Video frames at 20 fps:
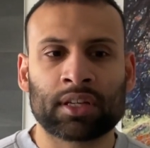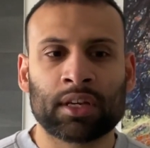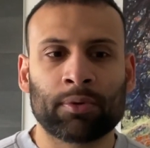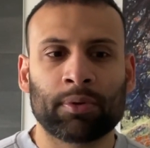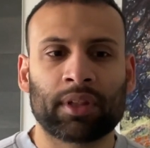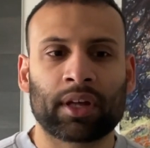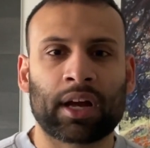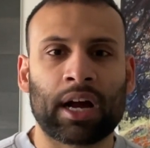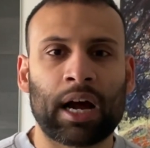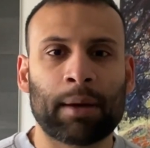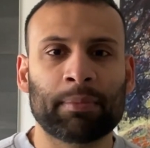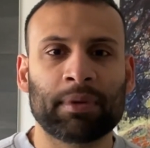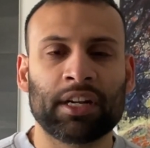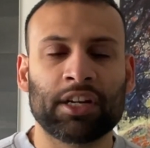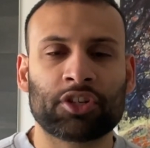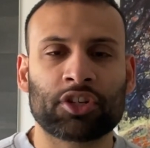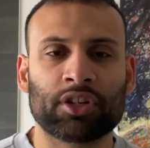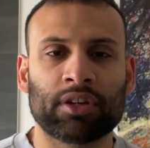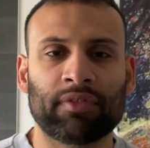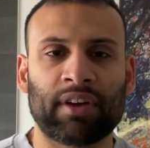the
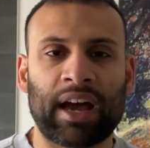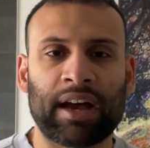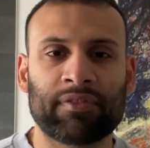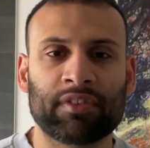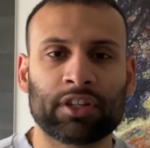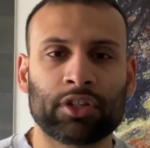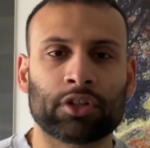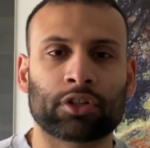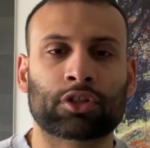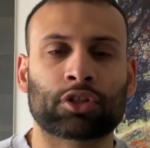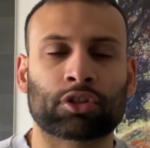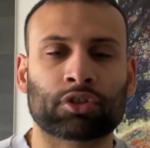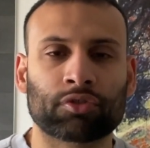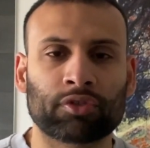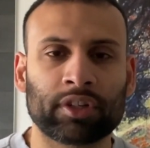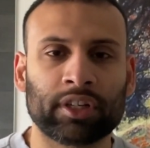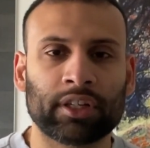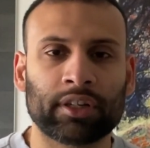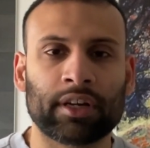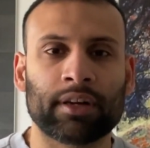combination of having your
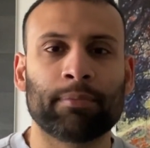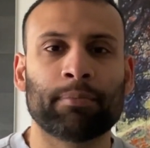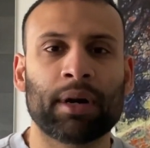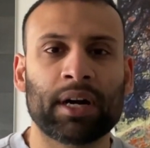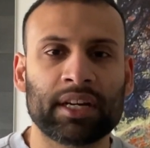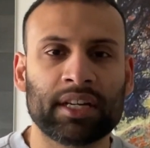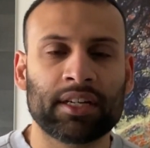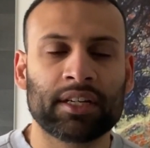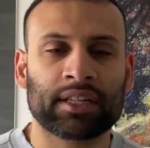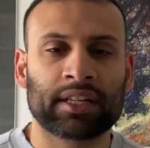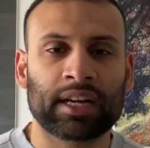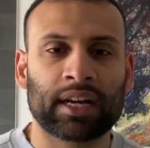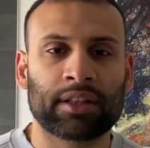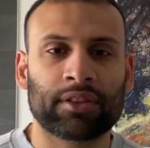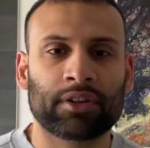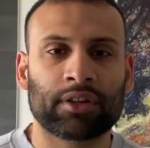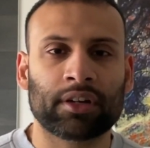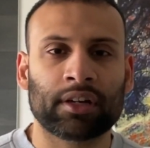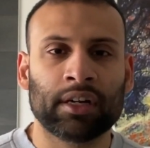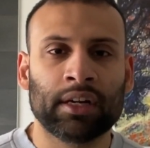career and money
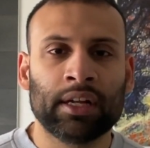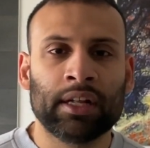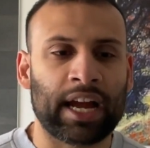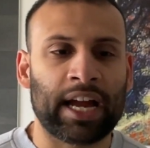together,